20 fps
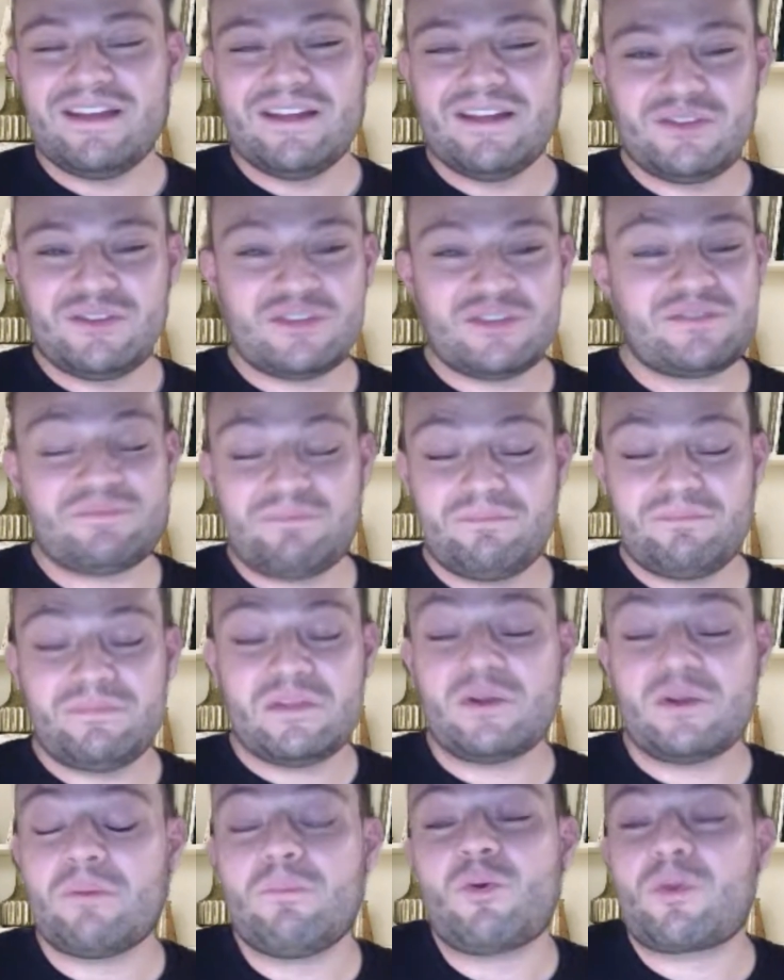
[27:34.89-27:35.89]
just
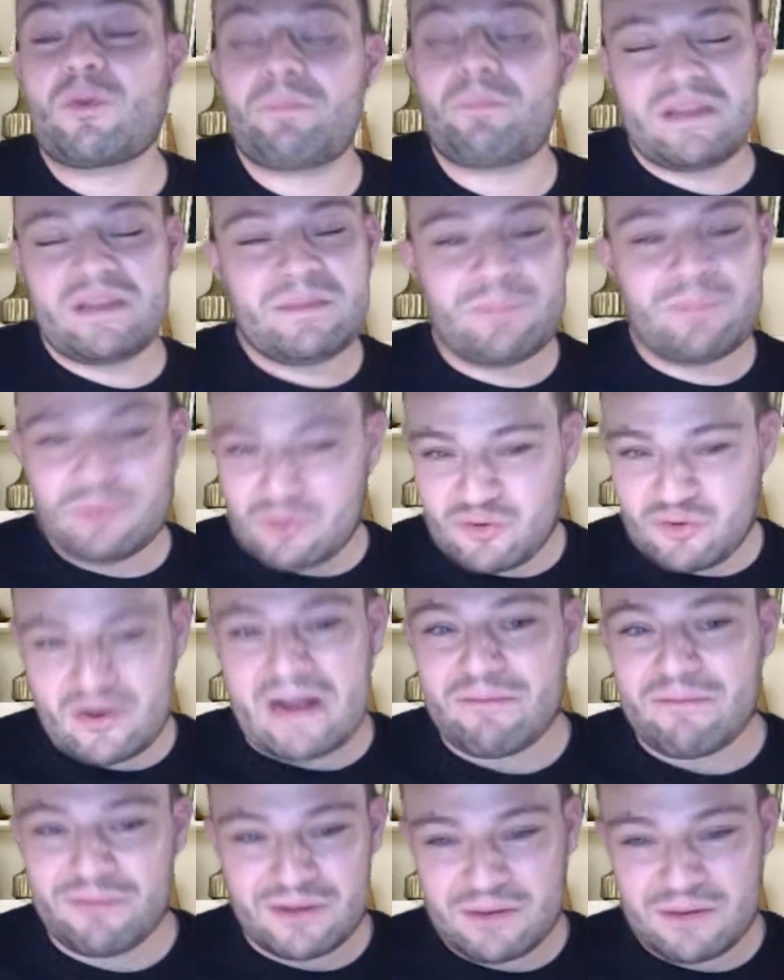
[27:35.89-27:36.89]
there are more people
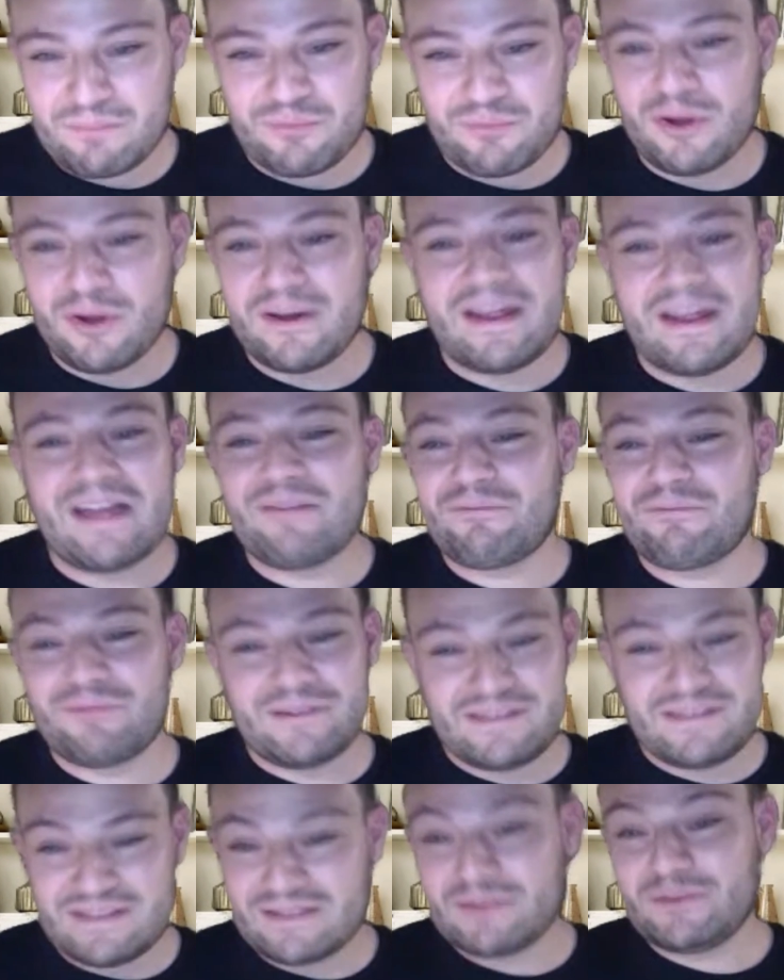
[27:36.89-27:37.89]
traveling abroad every
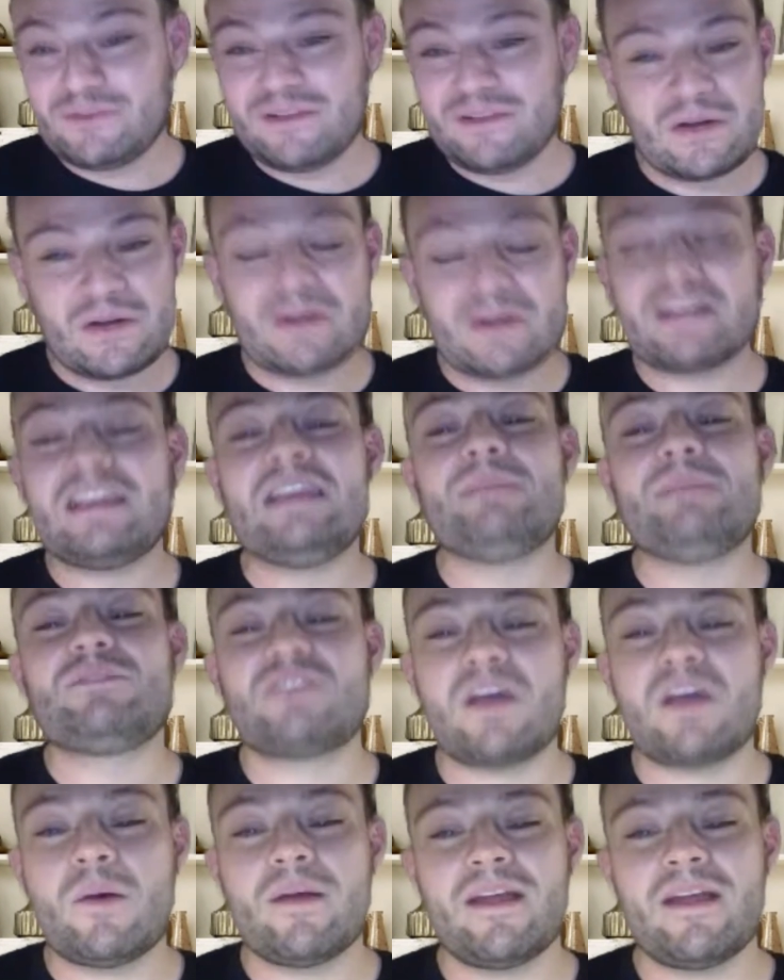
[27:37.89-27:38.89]
single year. It keeps
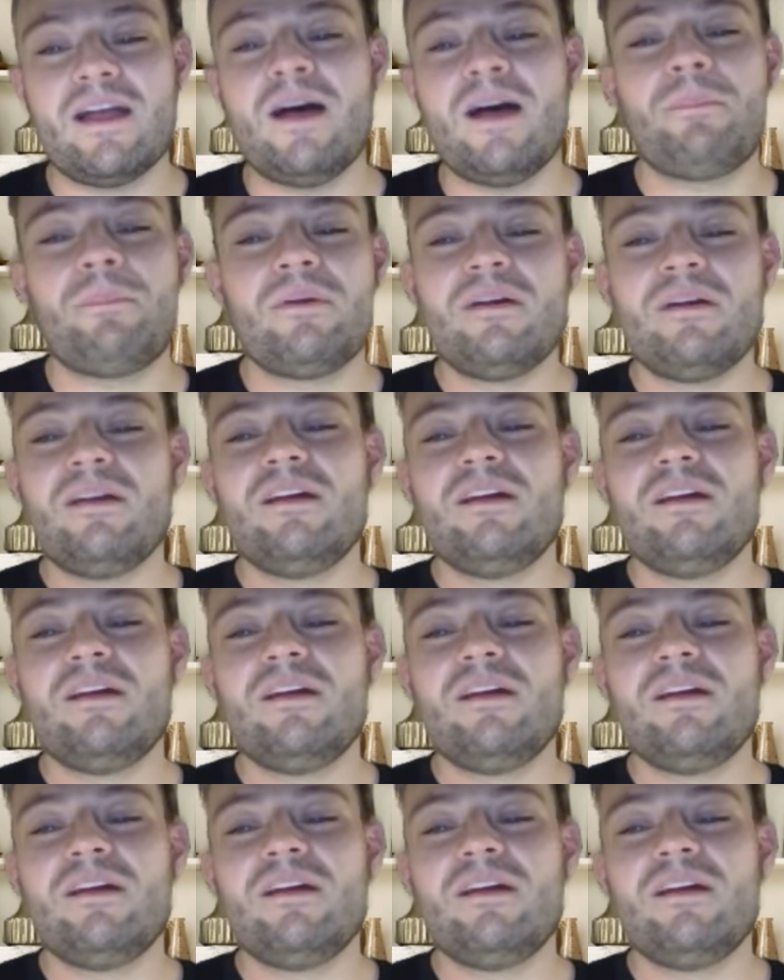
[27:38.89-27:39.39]
going up.